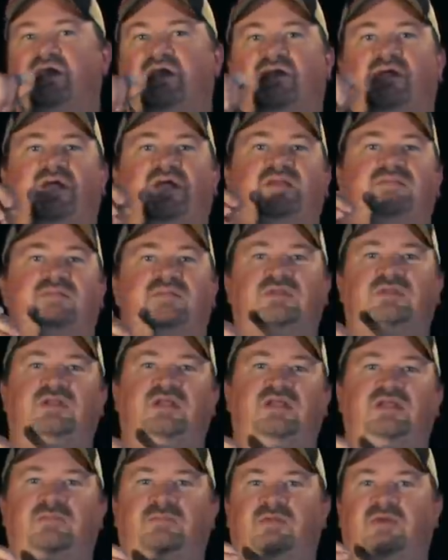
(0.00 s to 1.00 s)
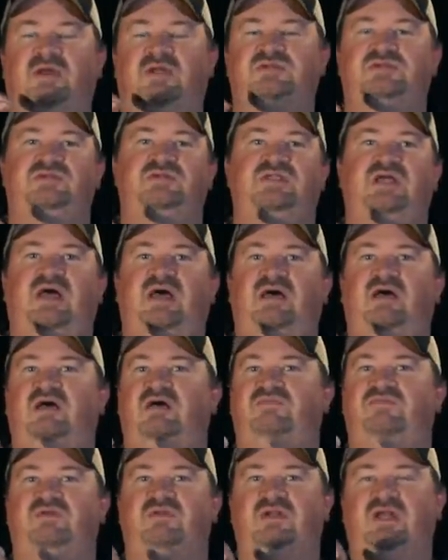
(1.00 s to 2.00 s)
all right, you let the pressure die
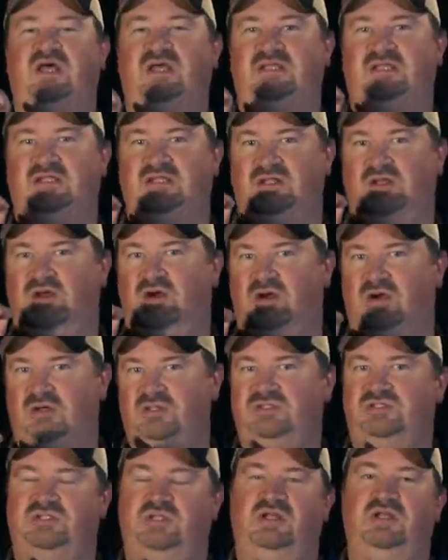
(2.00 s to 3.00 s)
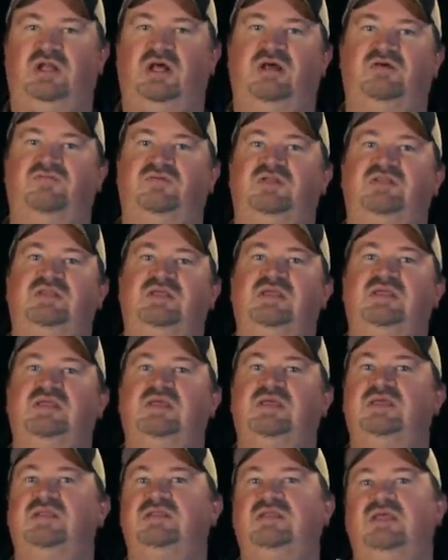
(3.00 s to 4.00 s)
off, you're not getting a hard shut off at
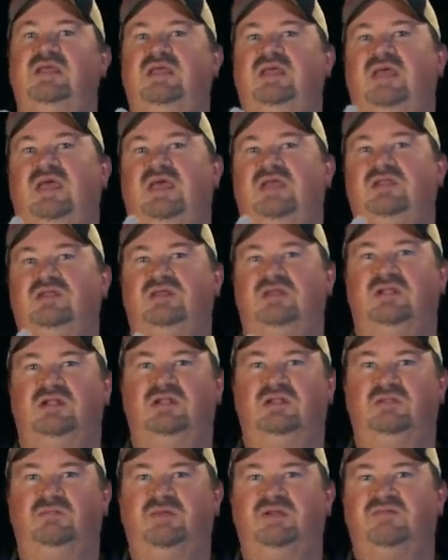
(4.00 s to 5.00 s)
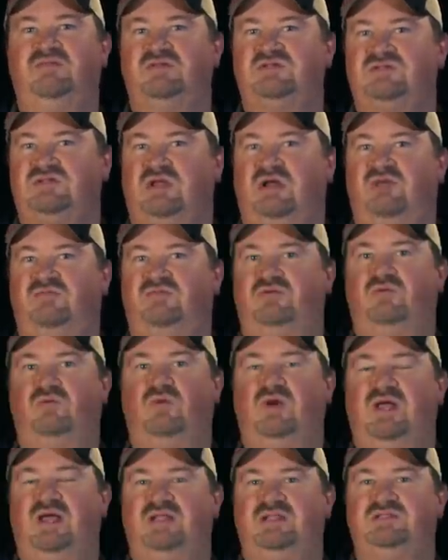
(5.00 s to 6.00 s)
the end, and you get a little bit of a softer
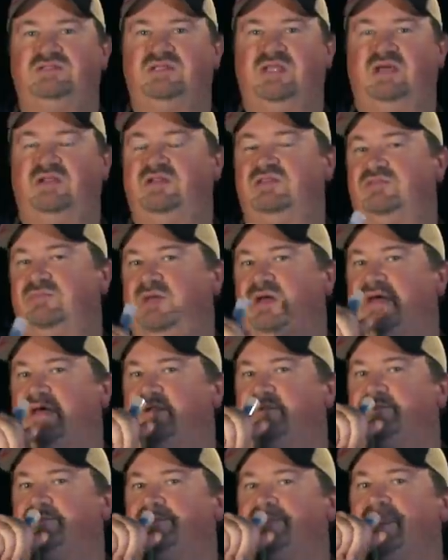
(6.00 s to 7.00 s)
whiny sound at the bottom.